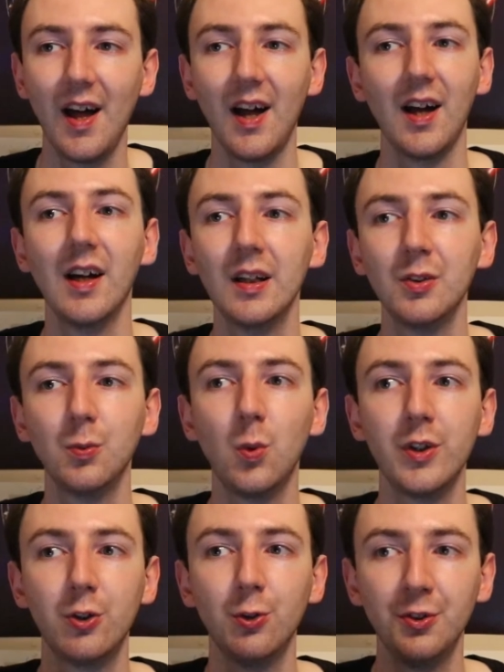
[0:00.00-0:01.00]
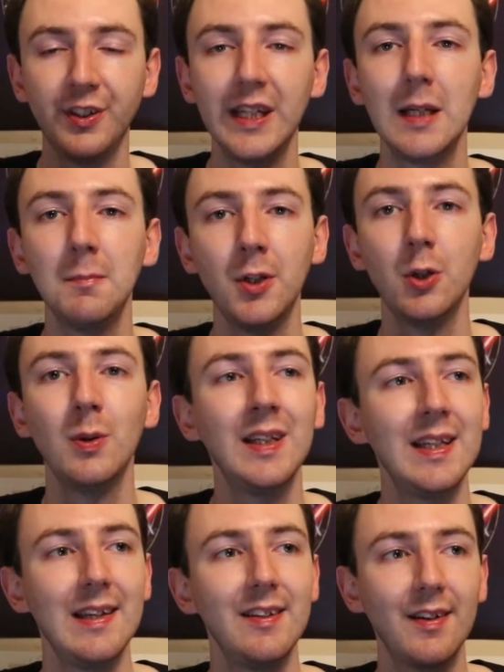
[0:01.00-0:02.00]
and what you sort of see him doing
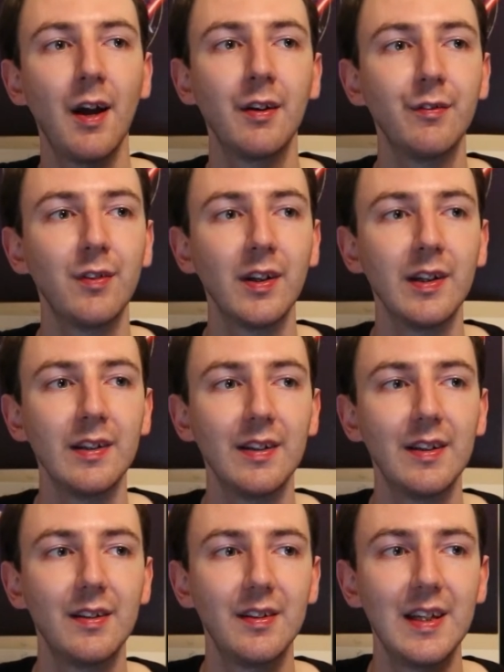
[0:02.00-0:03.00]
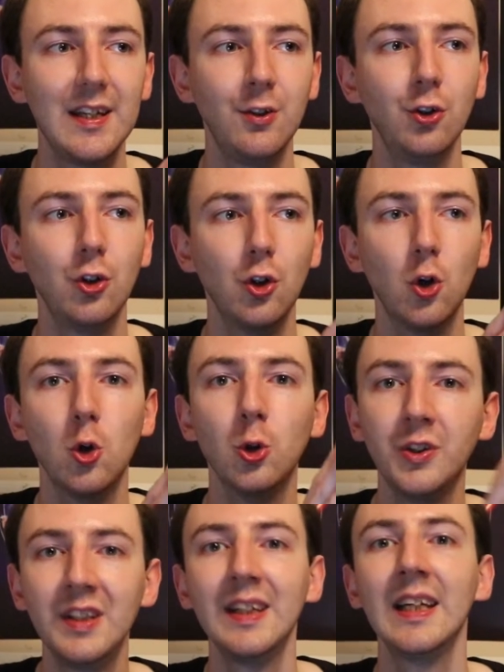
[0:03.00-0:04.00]
is kind of like his
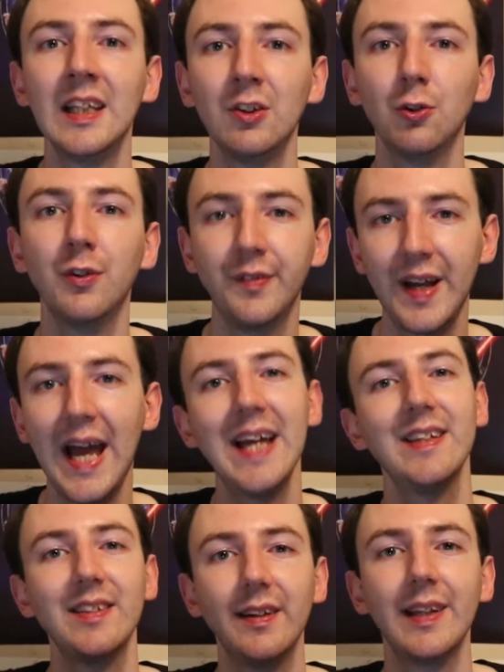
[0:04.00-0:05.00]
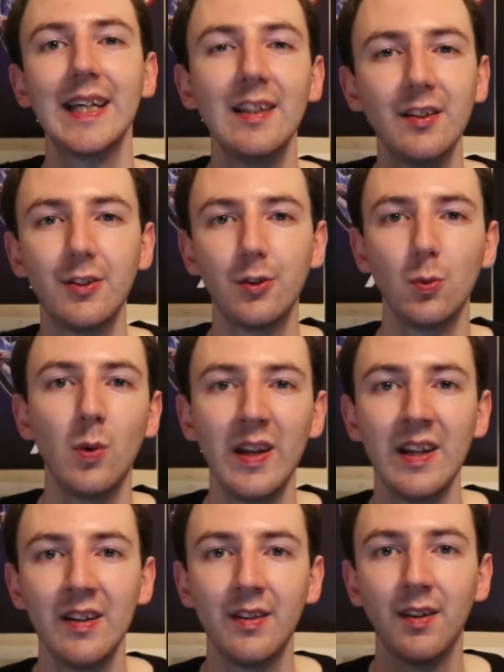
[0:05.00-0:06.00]
hunting sort of escalates
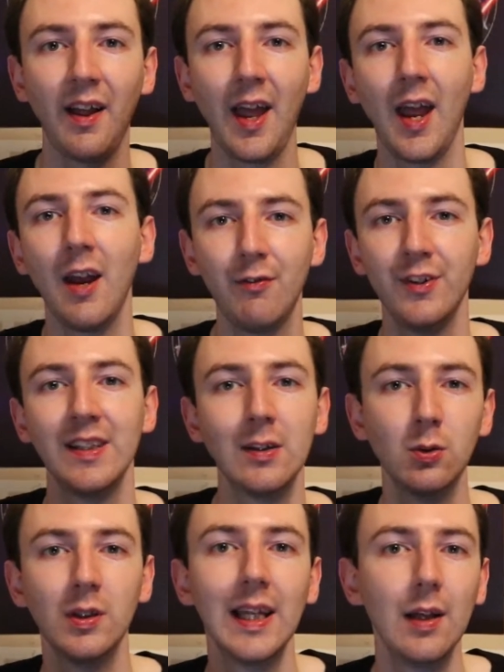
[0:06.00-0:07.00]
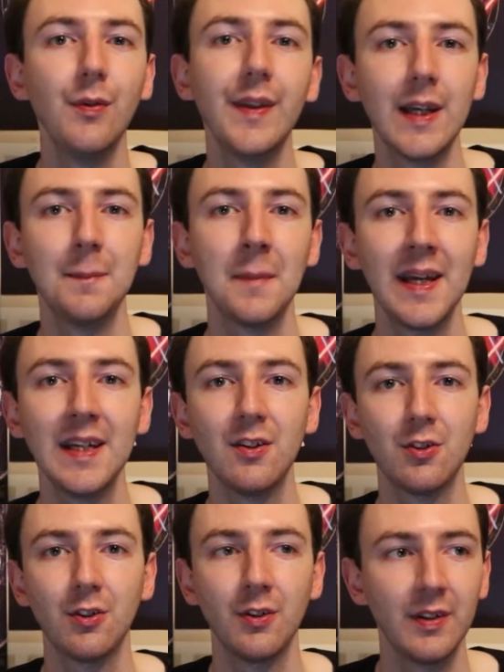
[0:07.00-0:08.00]
with like every single kill that he
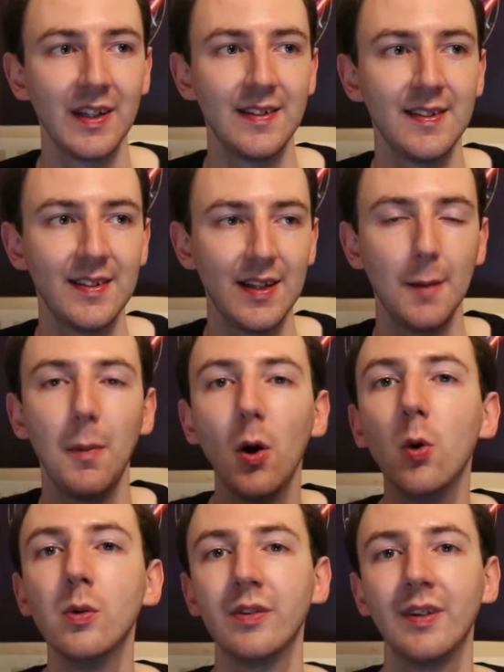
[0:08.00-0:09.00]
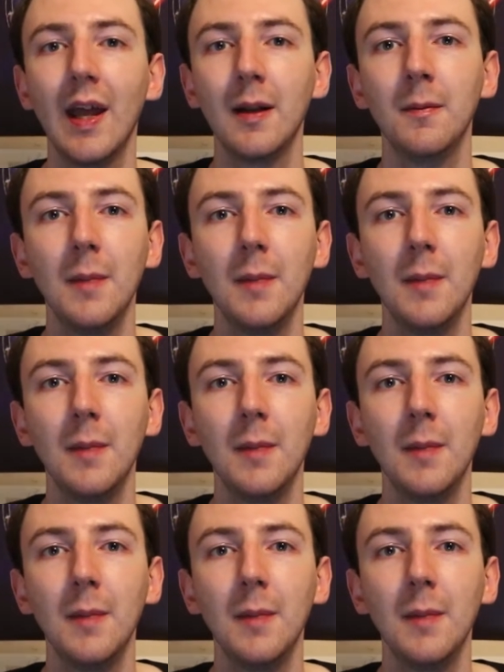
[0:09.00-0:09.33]
makes so that his opponents are getting a